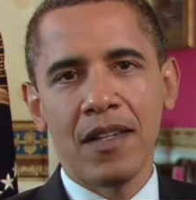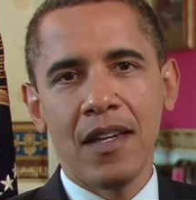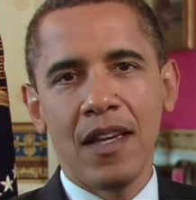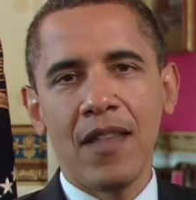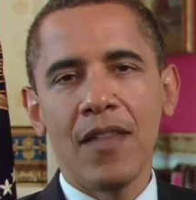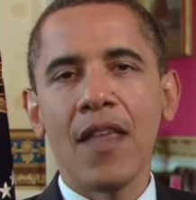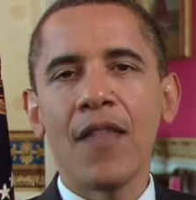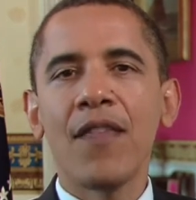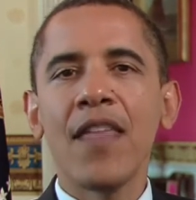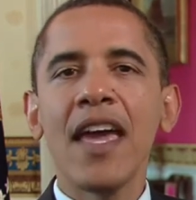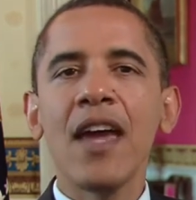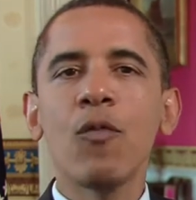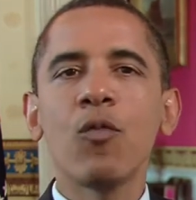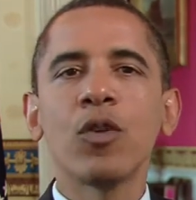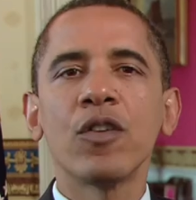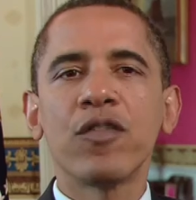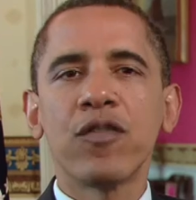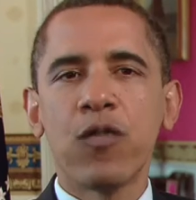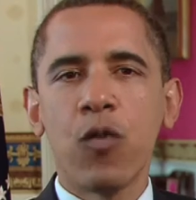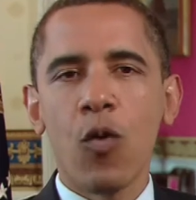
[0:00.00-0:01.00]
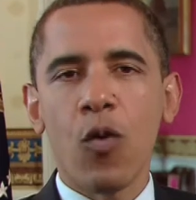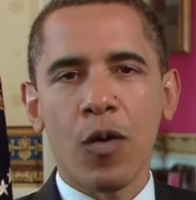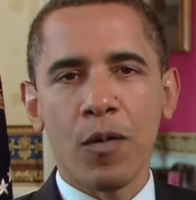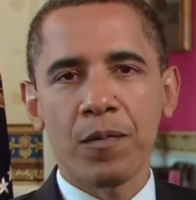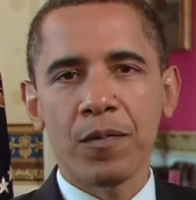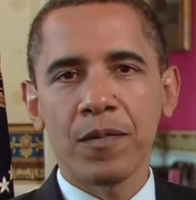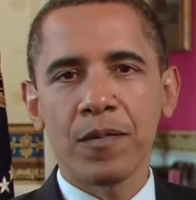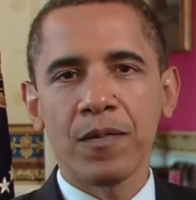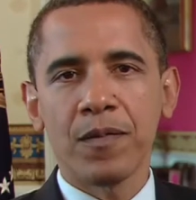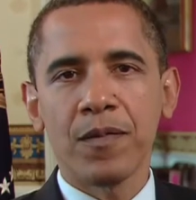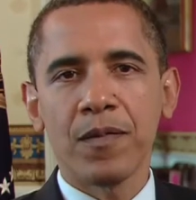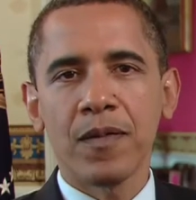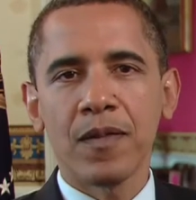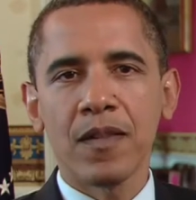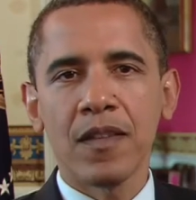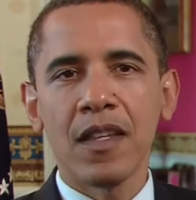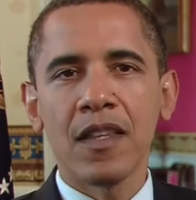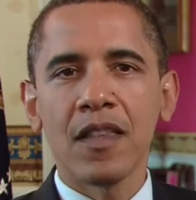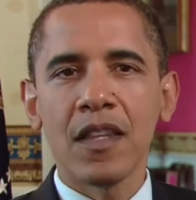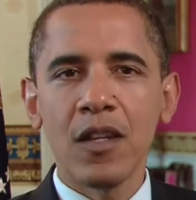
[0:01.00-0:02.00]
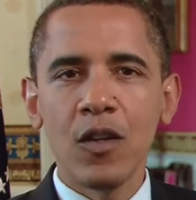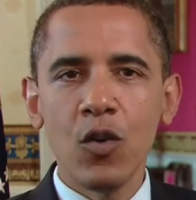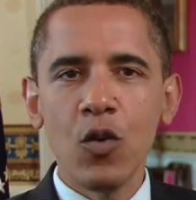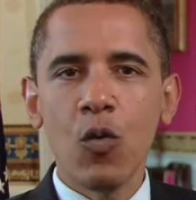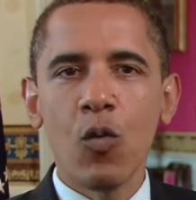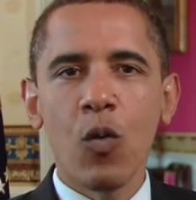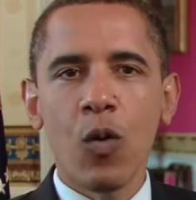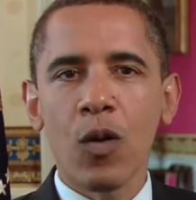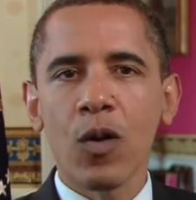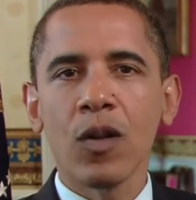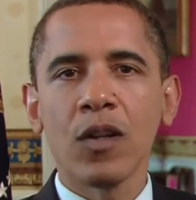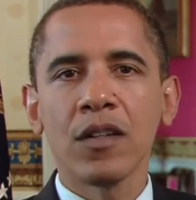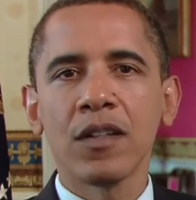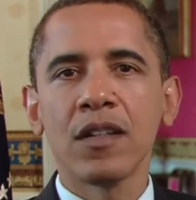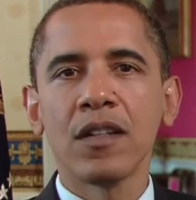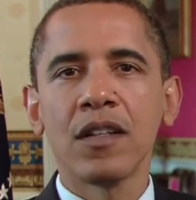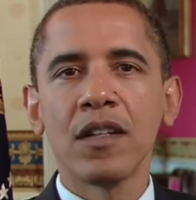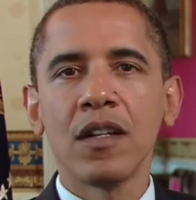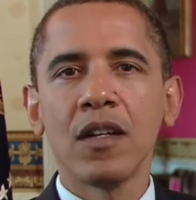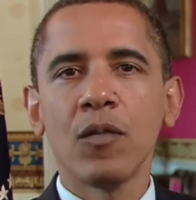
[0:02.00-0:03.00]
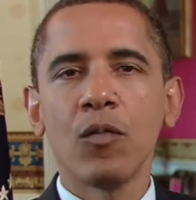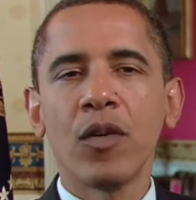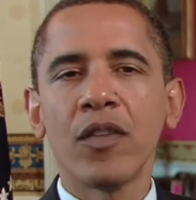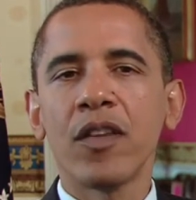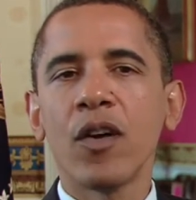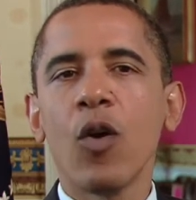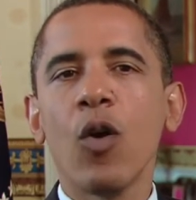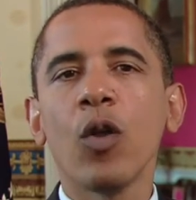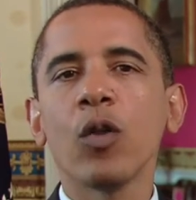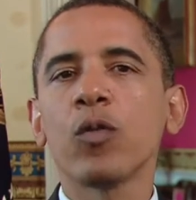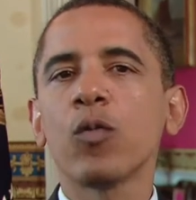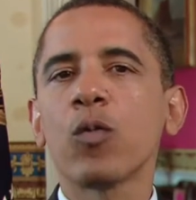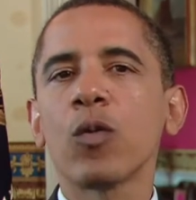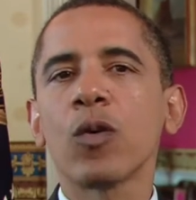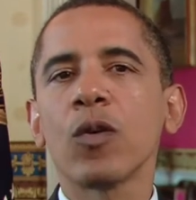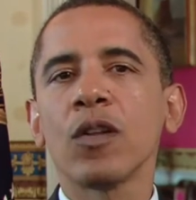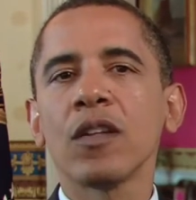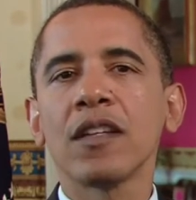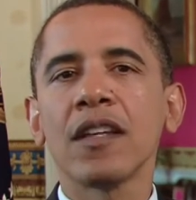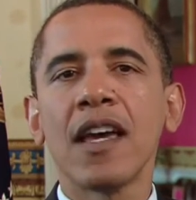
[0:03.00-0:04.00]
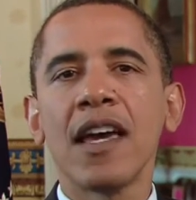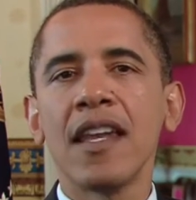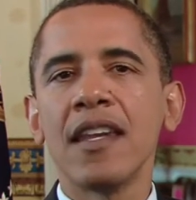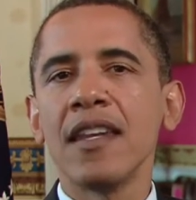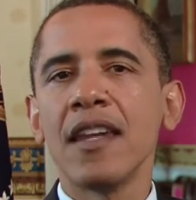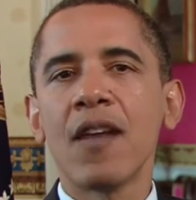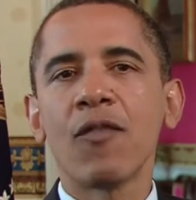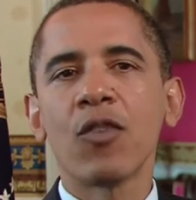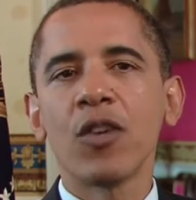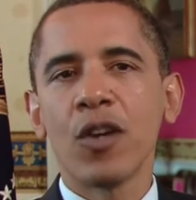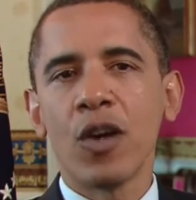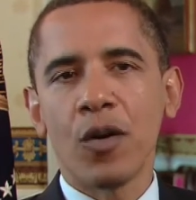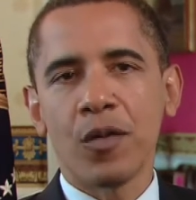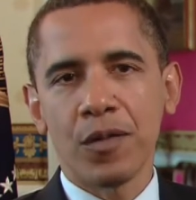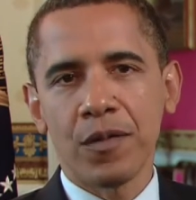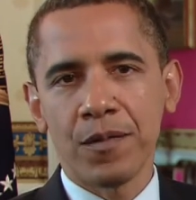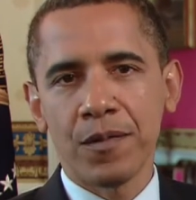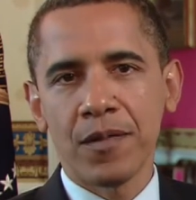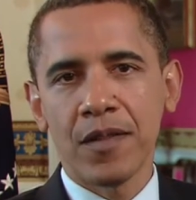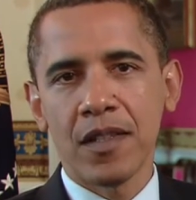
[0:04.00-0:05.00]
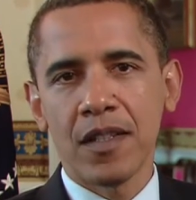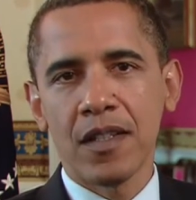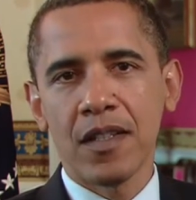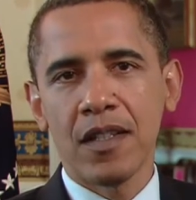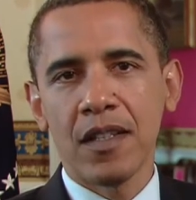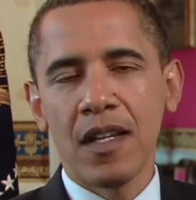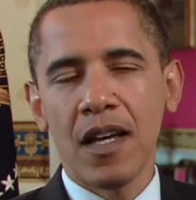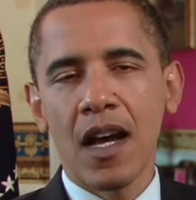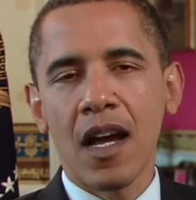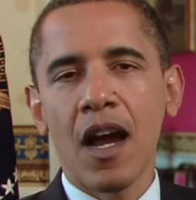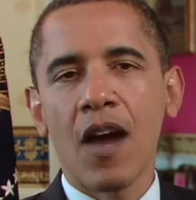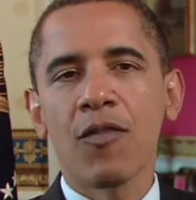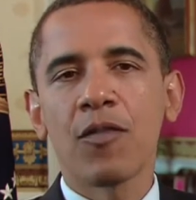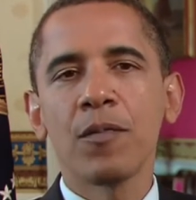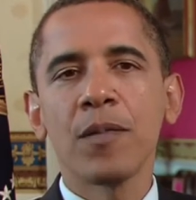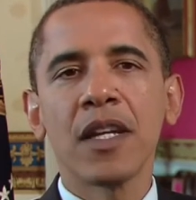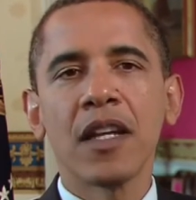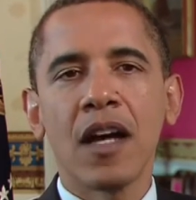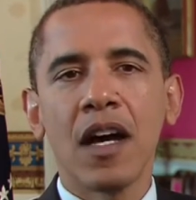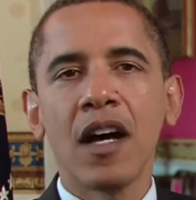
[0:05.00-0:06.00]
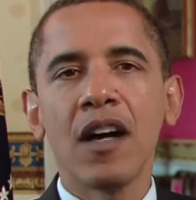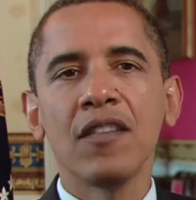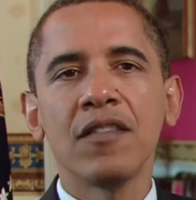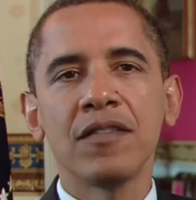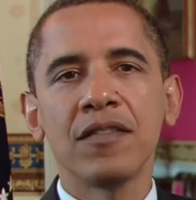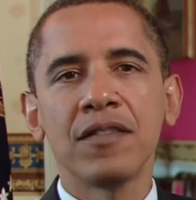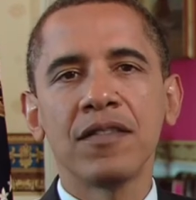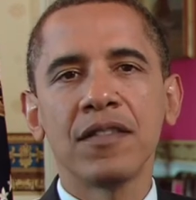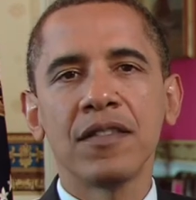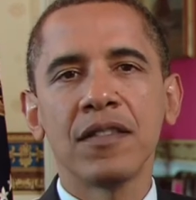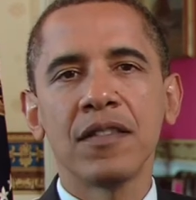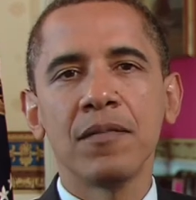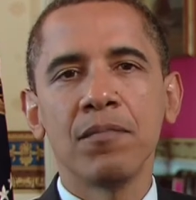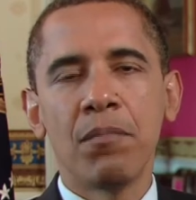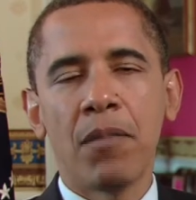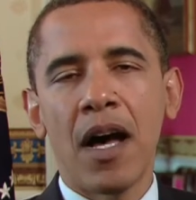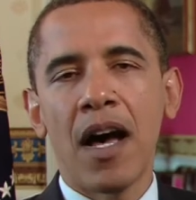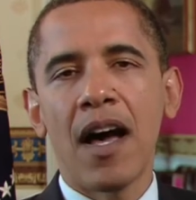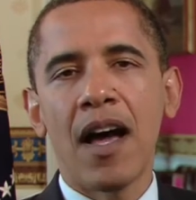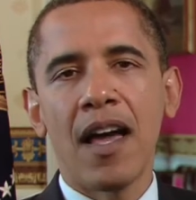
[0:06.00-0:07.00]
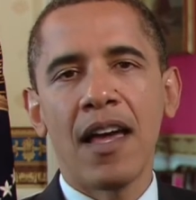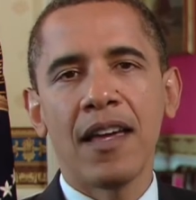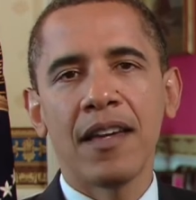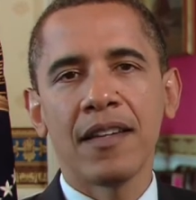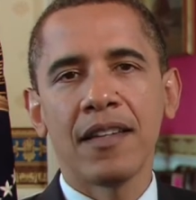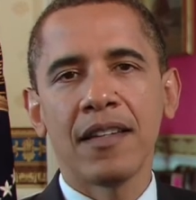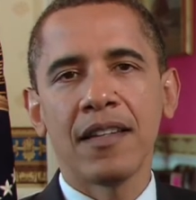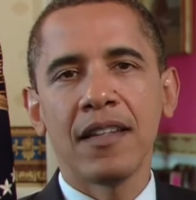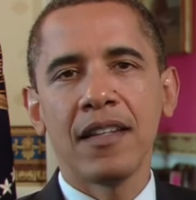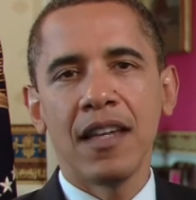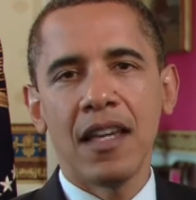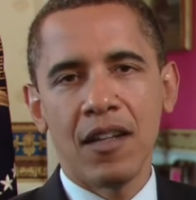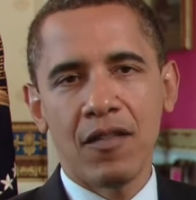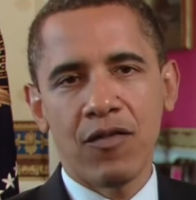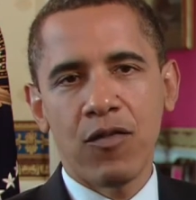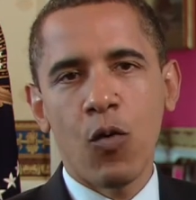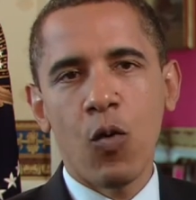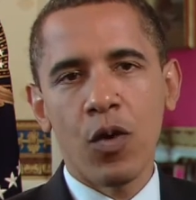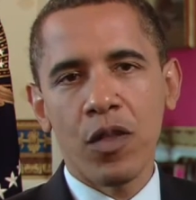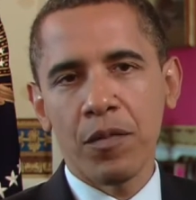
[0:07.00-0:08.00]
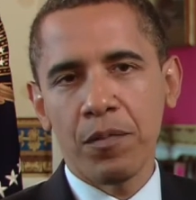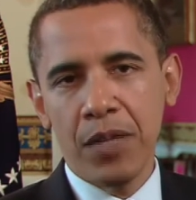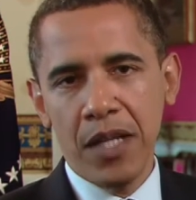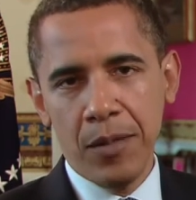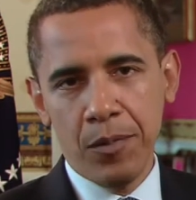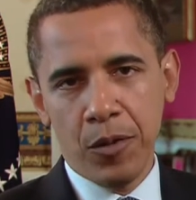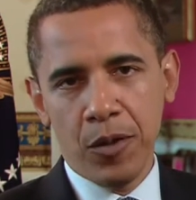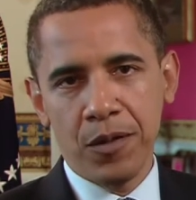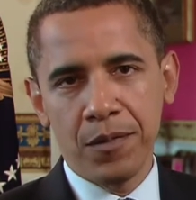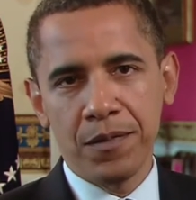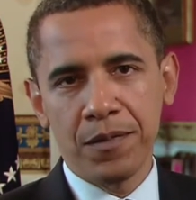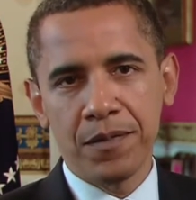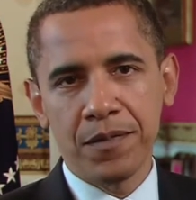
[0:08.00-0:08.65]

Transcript: and that they would form, in the new world, what the old world had never known, a government of, by, and for the people.